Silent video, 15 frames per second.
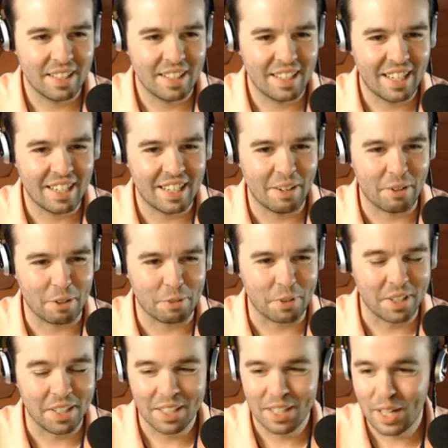How'd that work for
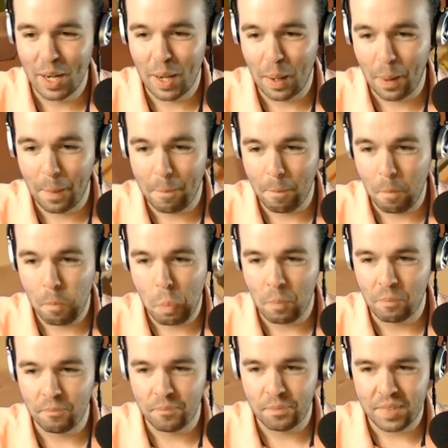you?
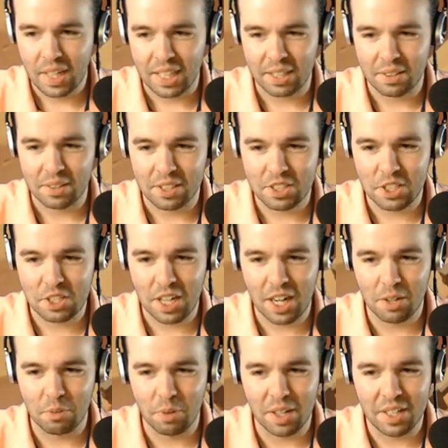I think let's just try to
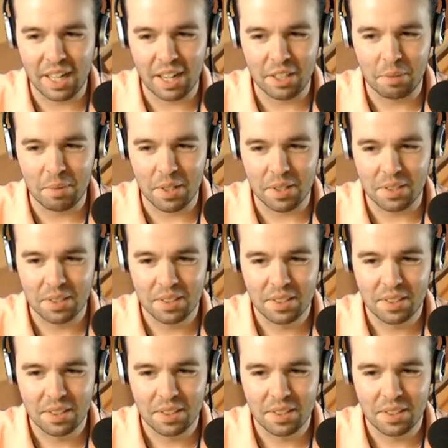run down the middle.